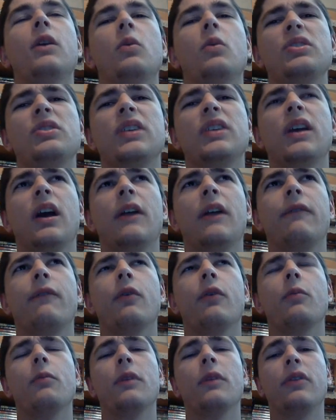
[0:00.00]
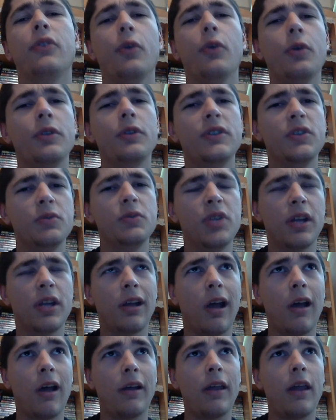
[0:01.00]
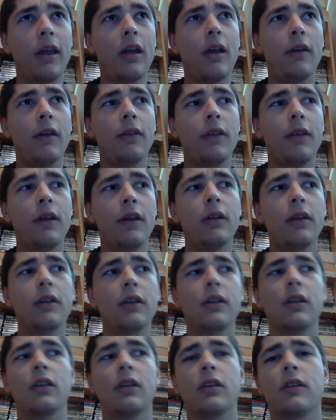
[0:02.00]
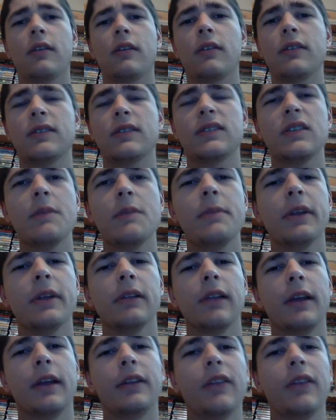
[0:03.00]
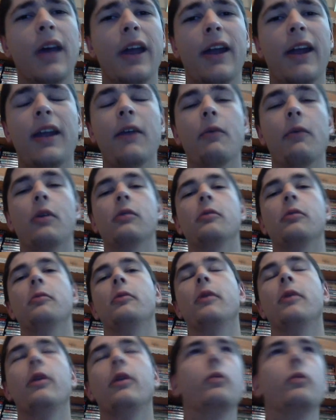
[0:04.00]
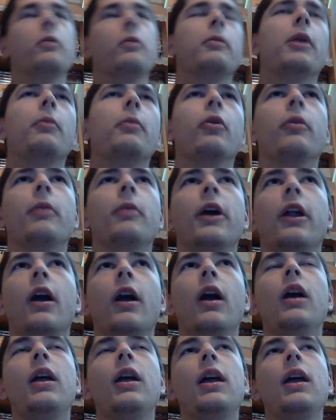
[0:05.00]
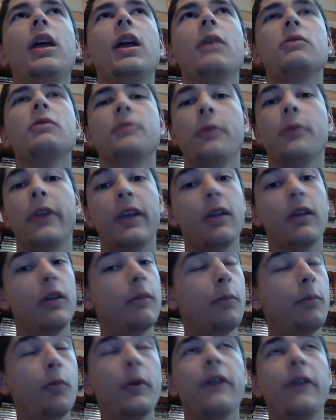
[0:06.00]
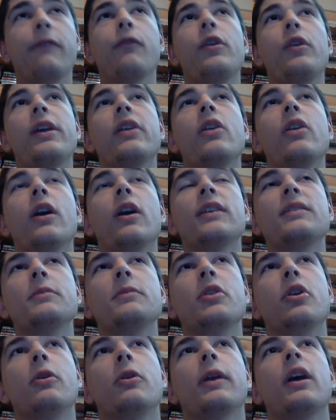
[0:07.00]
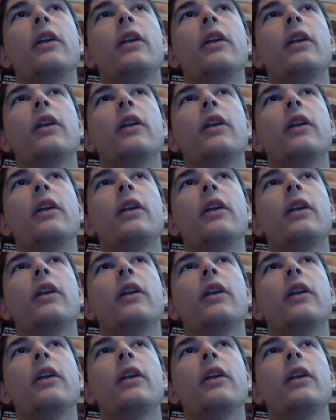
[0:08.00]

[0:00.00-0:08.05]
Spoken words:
which he got from the third Tsuchikage, I think, something like that. I can't really remember, but it was pretty freaking awesome. It